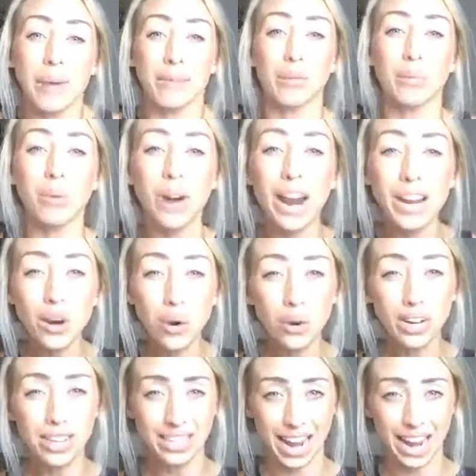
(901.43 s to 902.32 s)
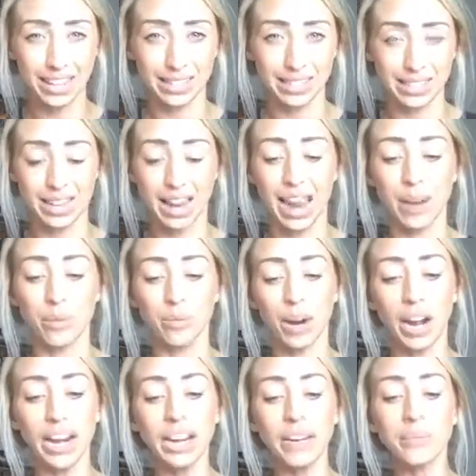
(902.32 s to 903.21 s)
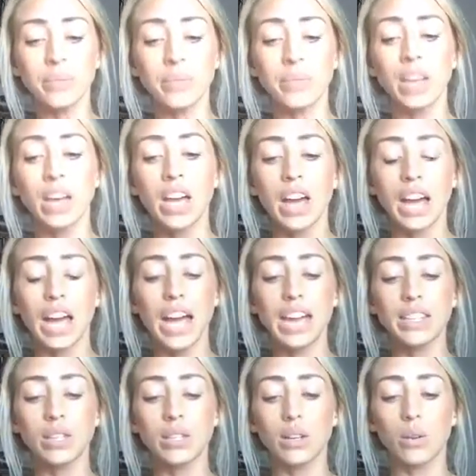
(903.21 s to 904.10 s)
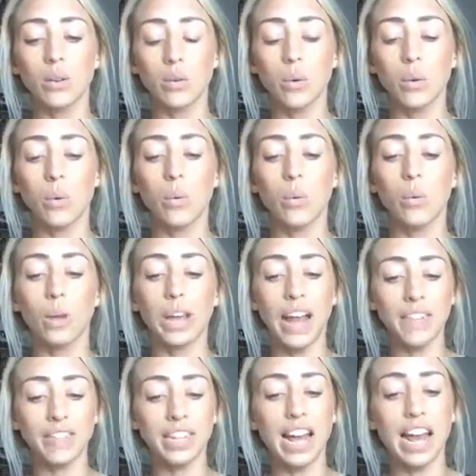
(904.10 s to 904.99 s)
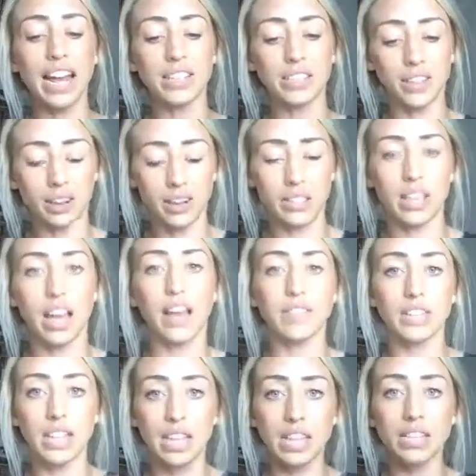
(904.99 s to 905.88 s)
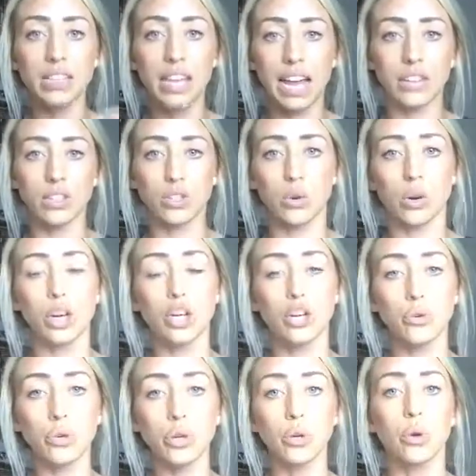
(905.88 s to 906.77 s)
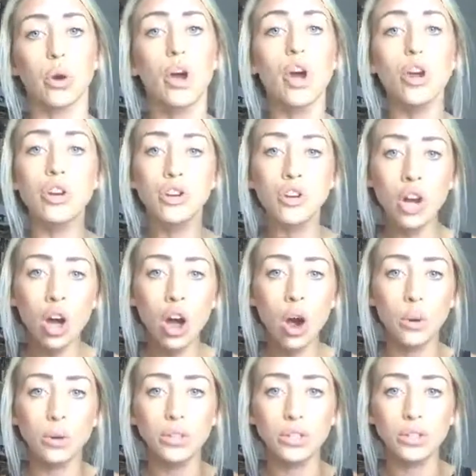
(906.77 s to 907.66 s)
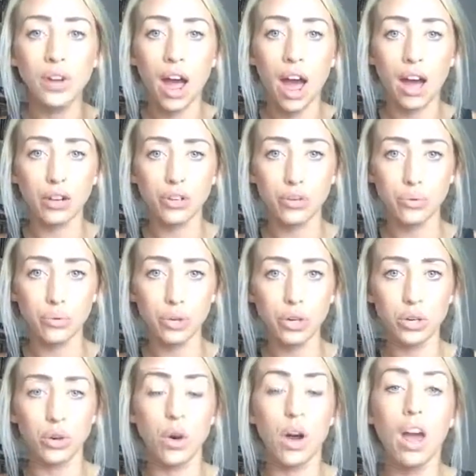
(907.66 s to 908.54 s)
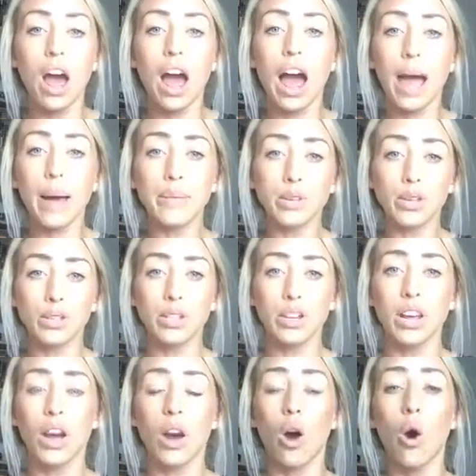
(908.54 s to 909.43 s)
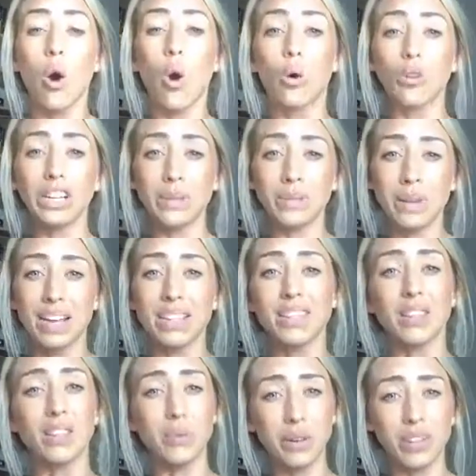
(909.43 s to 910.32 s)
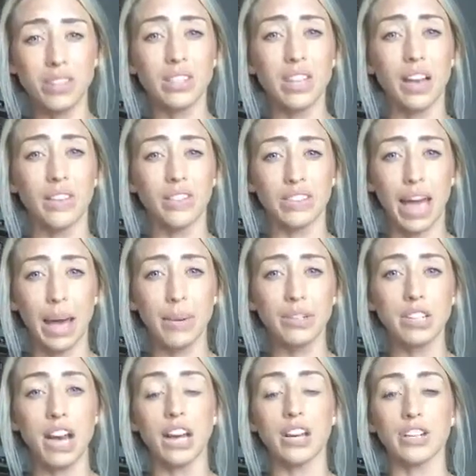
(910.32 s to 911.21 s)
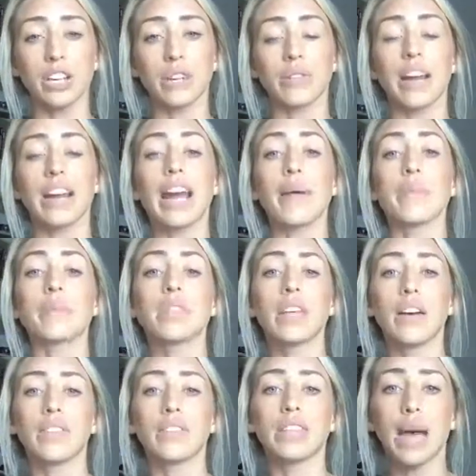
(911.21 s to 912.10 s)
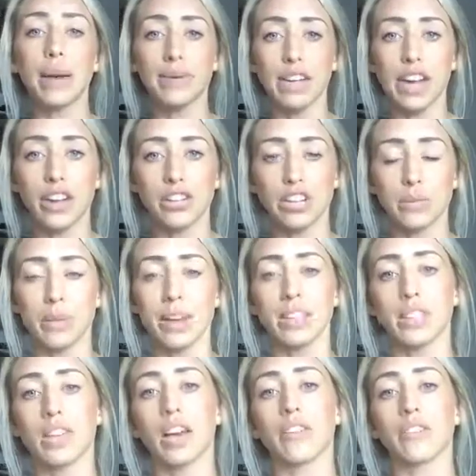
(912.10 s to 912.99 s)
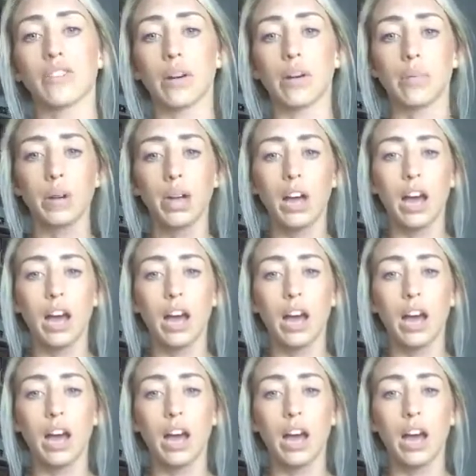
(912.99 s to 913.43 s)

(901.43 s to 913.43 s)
You'll prioritize the time, right? And so we have to ask ourselves, is that story true? No, it's not true. I'm just it's a little bit of self-sabotaging, right? I'm self-sabotaging myself from